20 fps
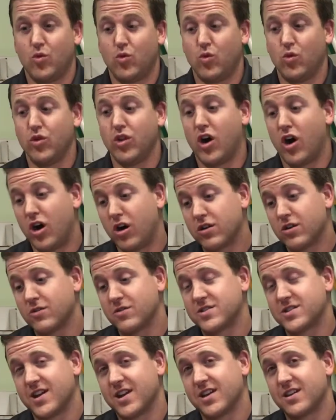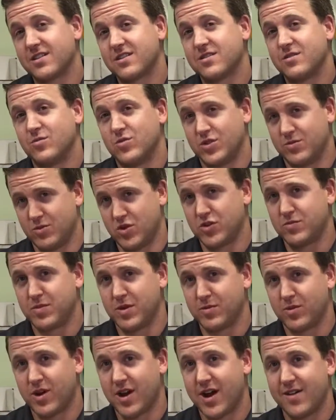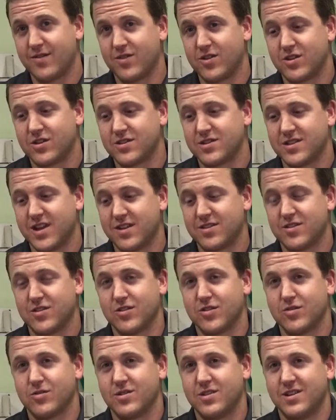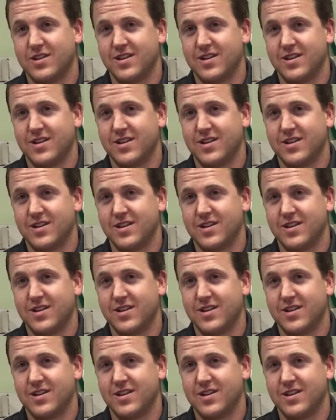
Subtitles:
On the auto setting, what most people have theirs set to,